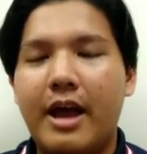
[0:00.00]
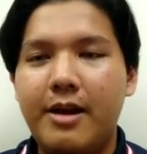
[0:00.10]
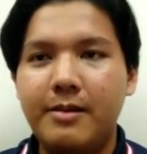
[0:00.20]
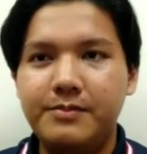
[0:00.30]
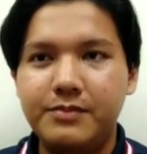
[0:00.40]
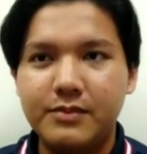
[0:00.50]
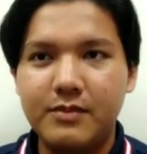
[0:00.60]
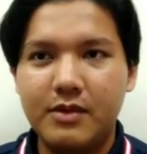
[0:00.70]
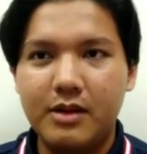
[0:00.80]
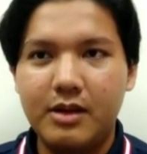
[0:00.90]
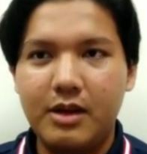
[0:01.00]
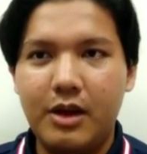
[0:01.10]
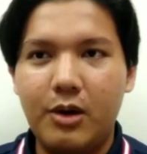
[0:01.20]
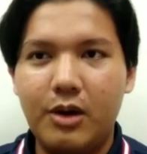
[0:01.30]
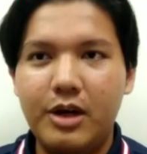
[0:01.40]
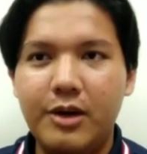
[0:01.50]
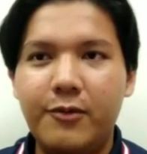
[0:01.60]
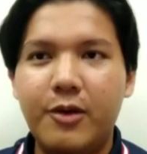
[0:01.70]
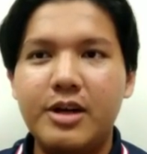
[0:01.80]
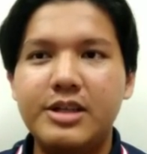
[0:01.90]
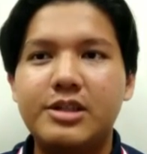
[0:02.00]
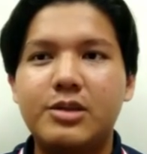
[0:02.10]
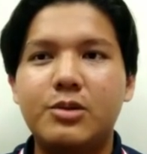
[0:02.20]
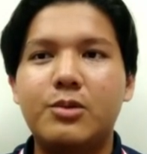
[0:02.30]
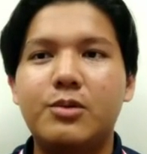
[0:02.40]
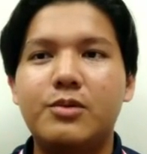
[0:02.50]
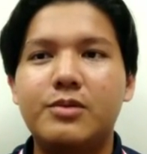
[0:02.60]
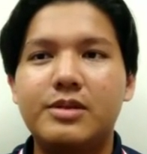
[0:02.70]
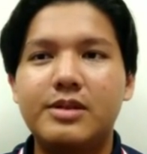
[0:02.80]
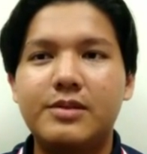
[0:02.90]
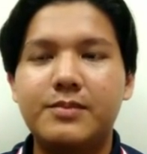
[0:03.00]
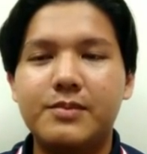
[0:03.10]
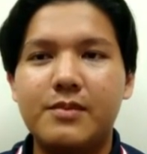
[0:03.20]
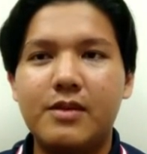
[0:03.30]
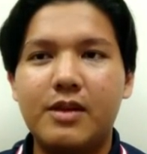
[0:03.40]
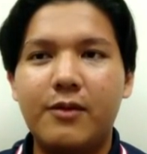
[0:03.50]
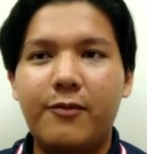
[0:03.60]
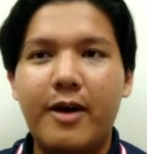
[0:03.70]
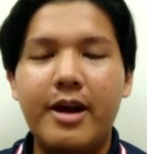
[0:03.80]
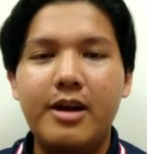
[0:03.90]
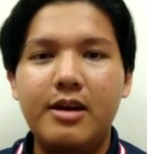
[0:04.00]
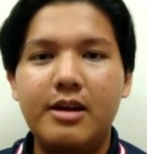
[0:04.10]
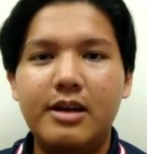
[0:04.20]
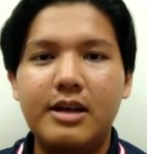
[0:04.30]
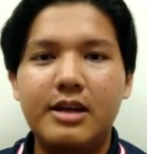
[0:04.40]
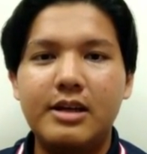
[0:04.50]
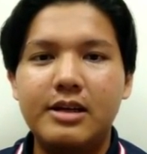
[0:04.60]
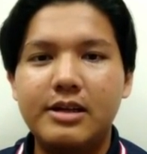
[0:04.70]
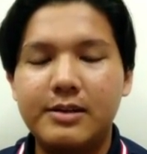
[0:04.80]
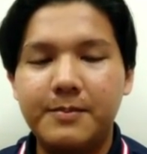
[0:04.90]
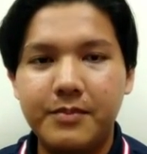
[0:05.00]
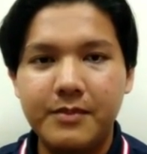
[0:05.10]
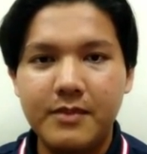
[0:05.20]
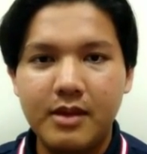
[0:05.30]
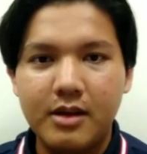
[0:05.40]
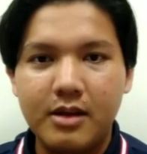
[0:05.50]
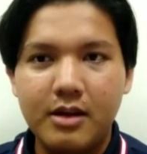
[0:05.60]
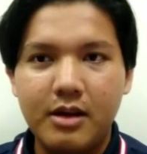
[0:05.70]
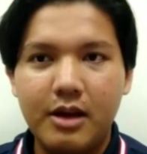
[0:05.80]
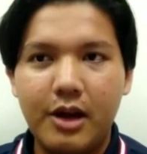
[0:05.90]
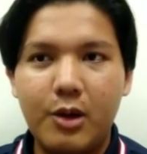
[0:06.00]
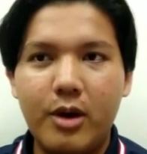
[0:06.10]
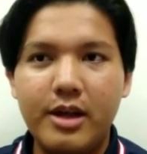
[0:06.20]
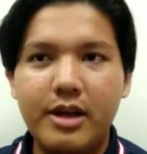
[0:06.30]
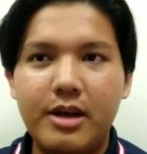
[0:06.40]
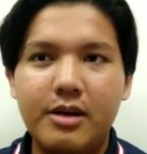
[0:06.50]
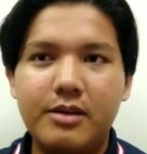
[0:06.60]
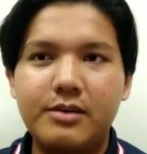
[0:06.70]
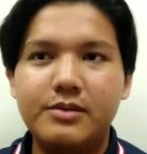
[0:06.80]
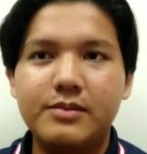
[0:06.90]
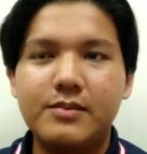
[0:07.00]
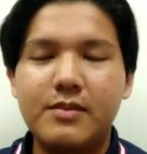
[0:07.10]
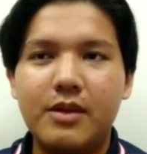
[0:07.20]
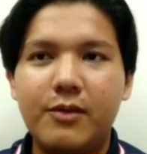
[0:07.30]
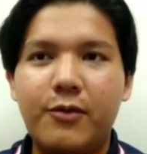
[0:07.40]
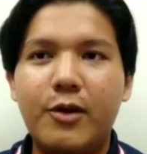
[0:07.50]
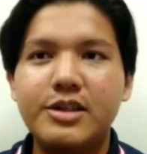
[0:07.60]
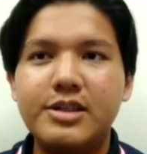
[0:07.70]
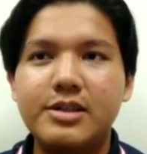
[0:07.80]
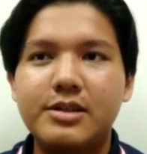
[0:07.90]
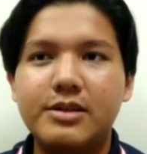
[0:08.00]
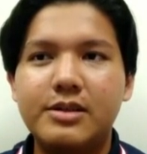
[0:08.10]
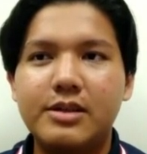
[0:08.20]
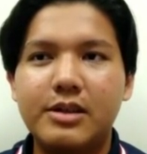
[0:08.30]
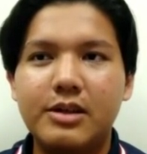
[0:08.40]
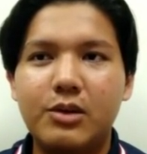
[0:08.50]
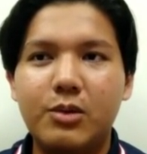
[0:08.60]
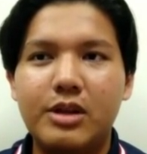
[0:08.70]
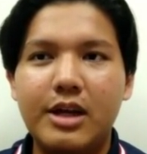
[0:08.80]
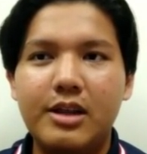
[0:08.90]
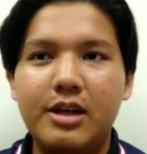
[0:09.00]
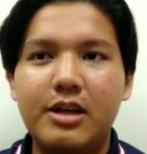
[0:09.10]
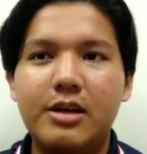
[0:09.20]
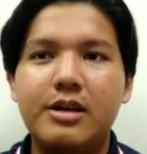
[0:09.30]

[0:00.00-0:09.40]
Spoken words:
And in order for us to find the required force to tighten